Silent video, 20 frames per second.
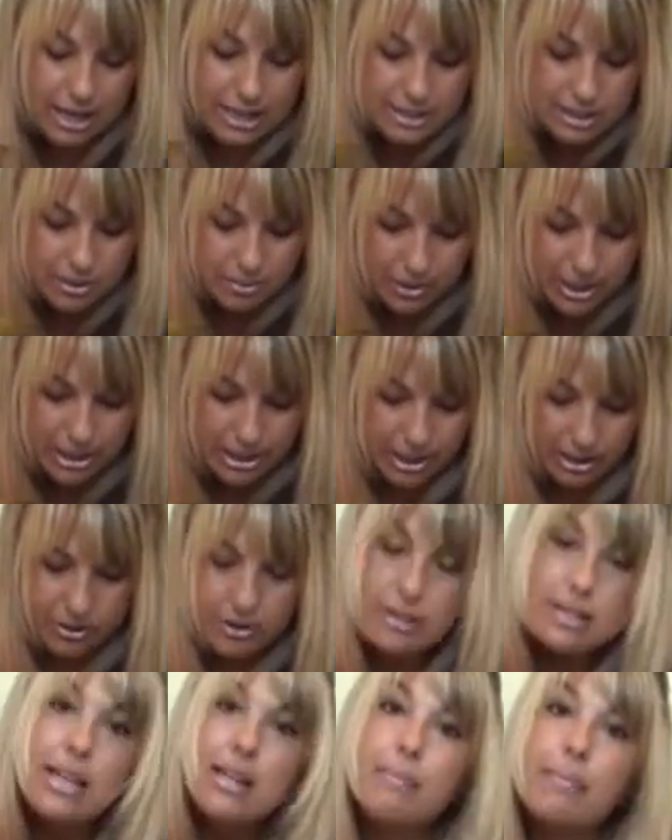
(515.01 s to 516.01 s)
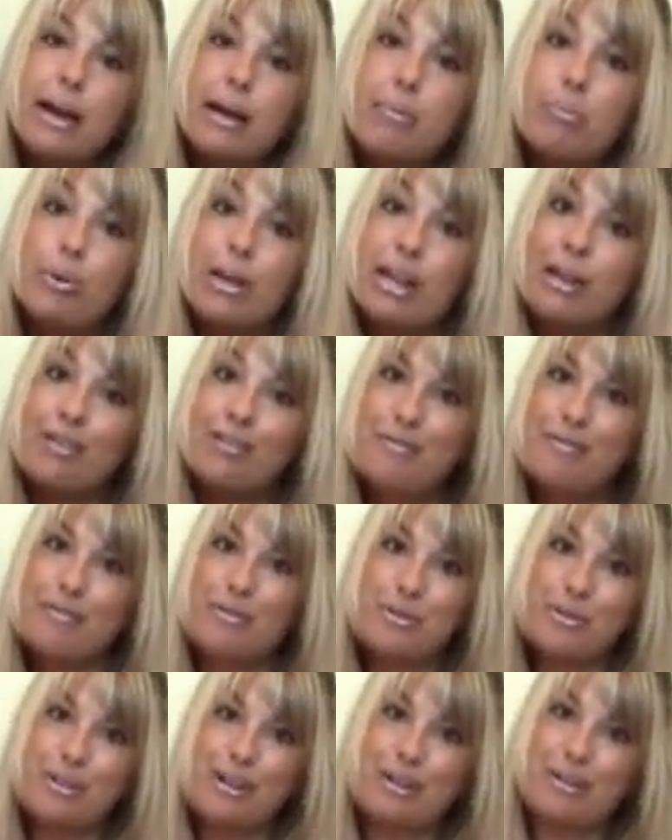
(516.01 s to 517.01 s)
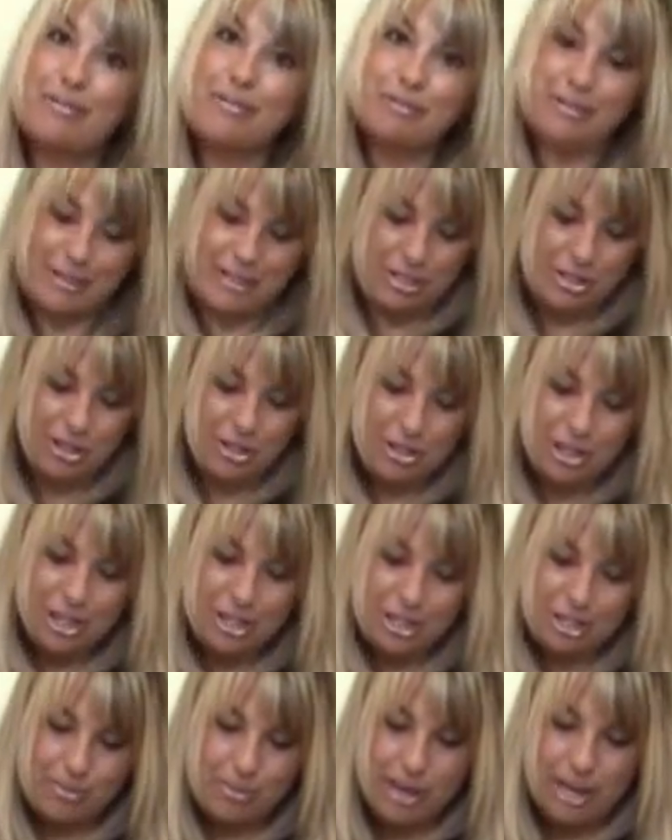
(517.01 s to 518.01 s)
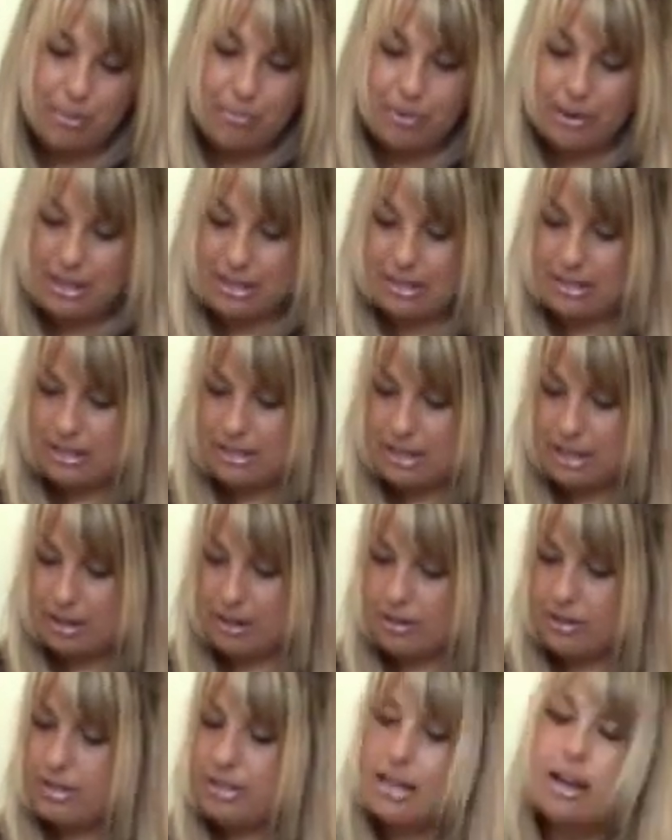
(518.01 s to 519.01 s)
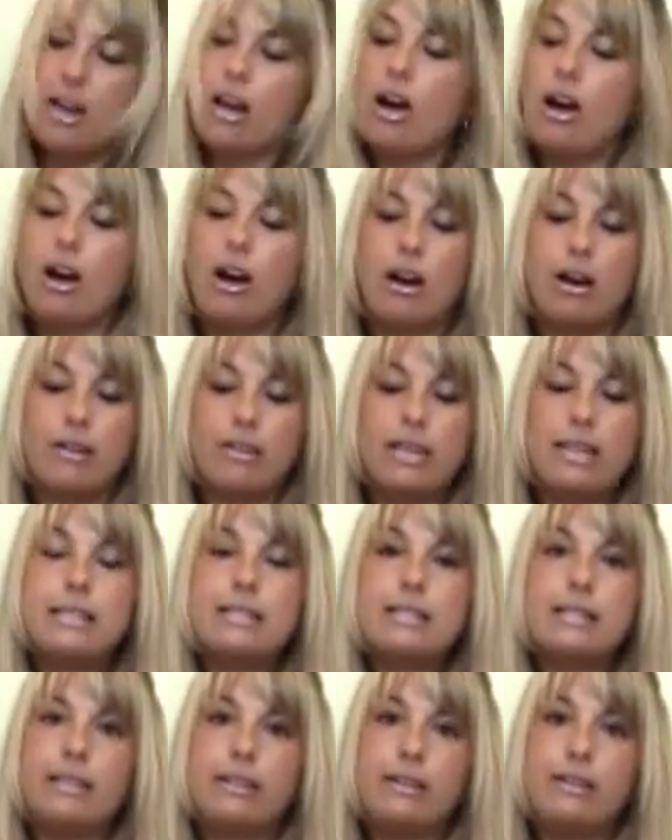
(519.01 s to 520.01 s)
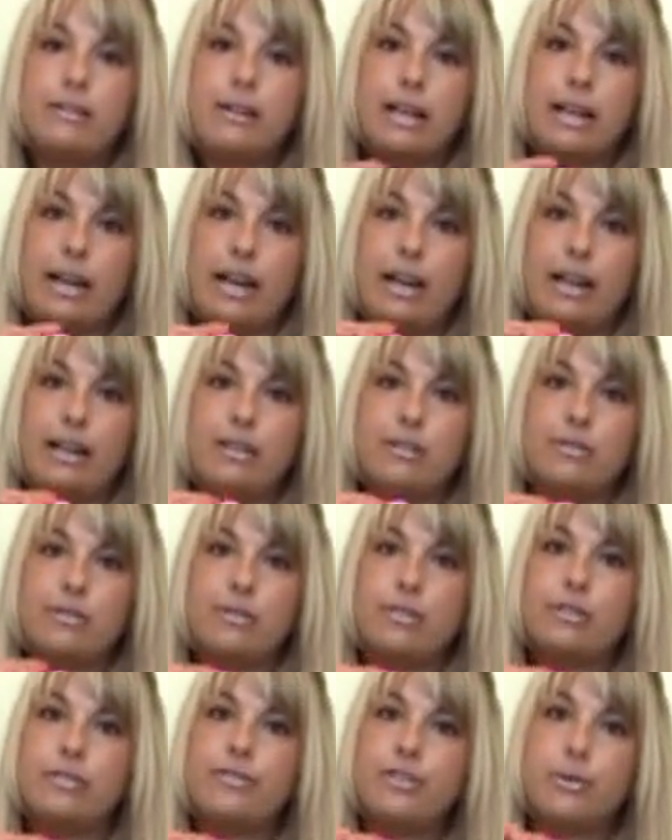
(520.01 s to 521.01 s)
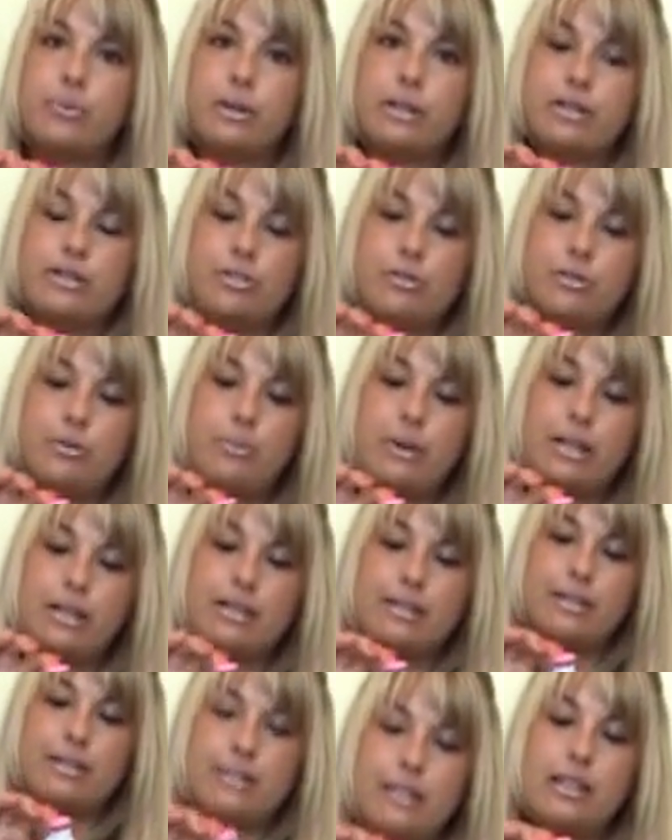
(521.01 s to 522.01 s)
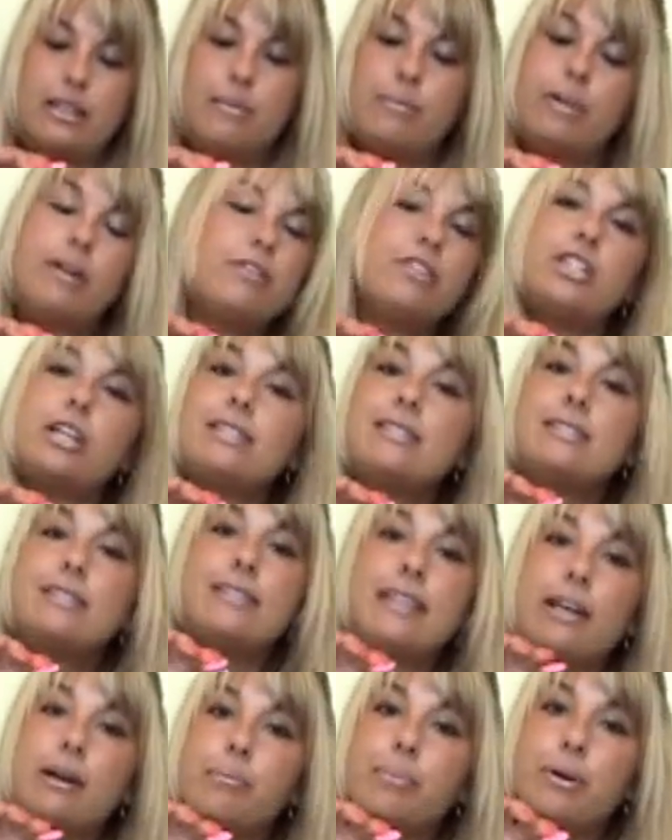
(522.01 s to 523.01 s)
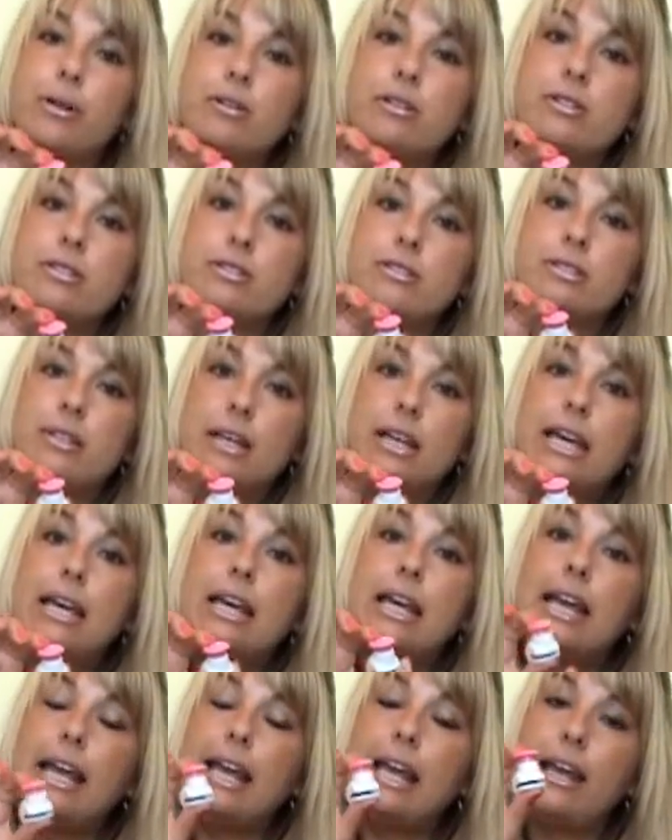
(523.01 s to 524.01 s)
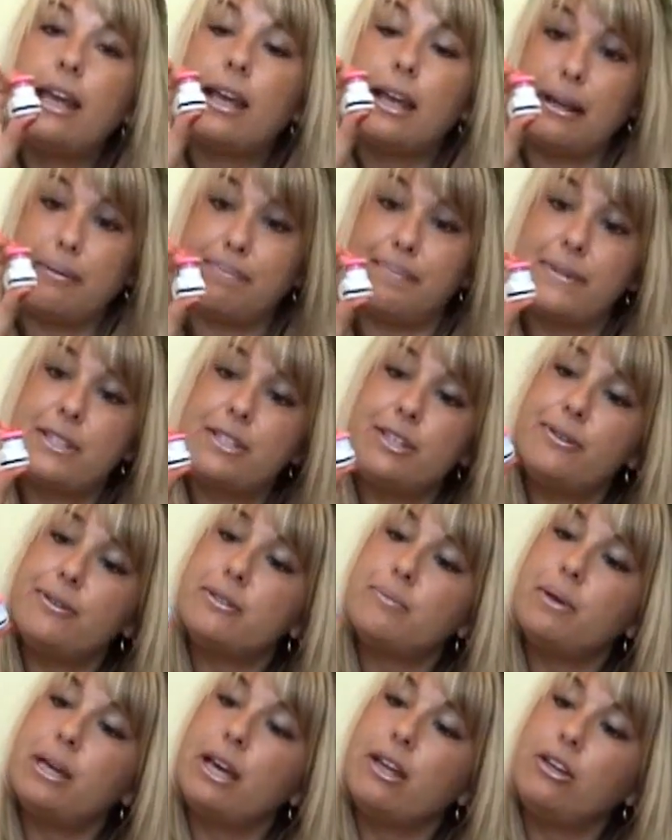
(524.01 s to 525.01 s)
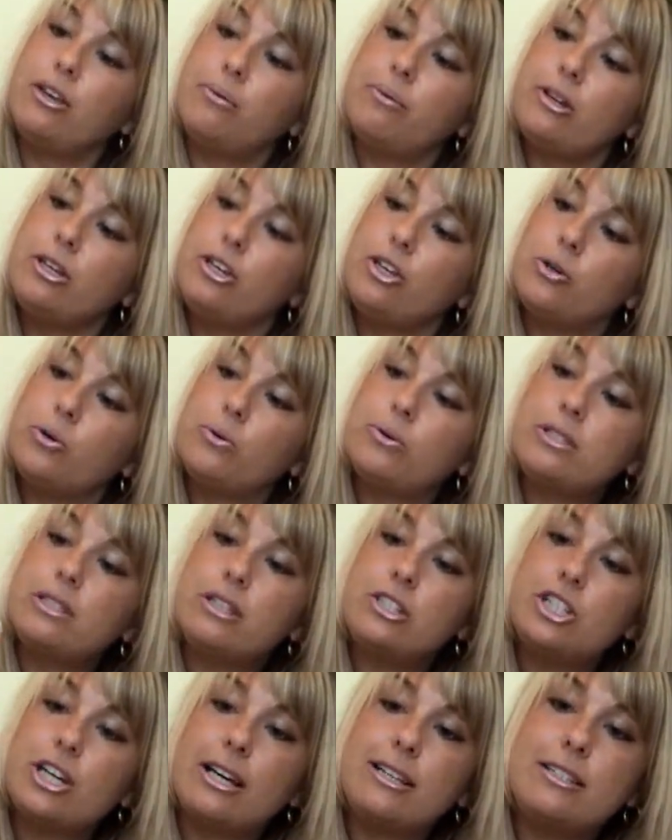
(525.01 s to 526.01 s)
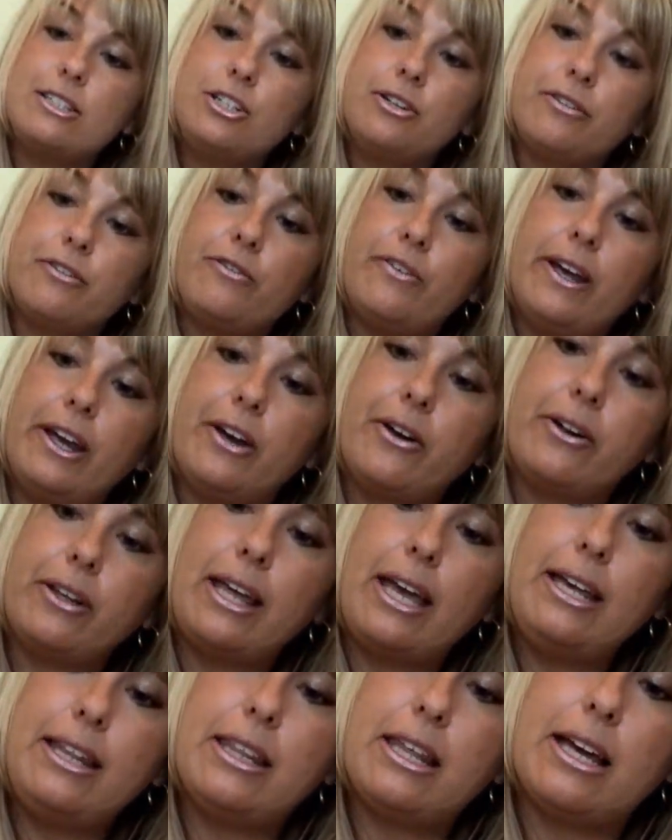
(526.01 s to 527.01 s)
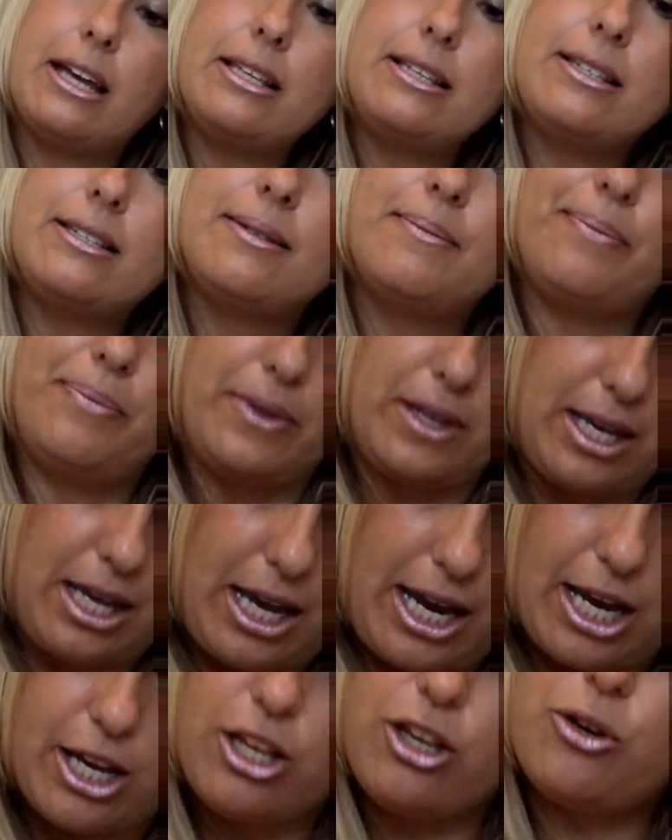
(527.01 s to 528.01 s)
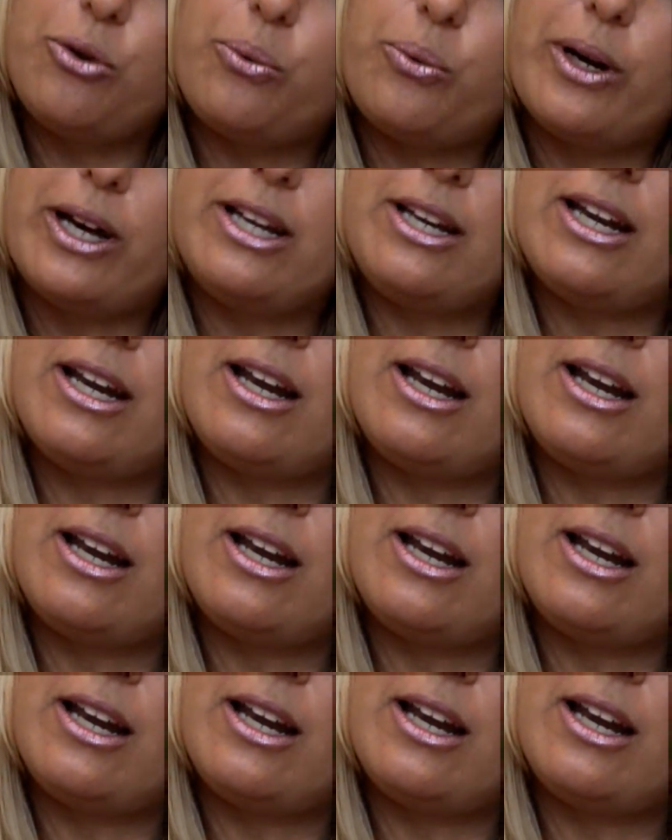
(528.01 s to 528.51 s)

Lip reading: Something else in my bin full of construction paper and stickers are these little, and I don't know if you want to zoom in to see them, they're just stampers. Excuse me, and you would use just your finger like this, and you would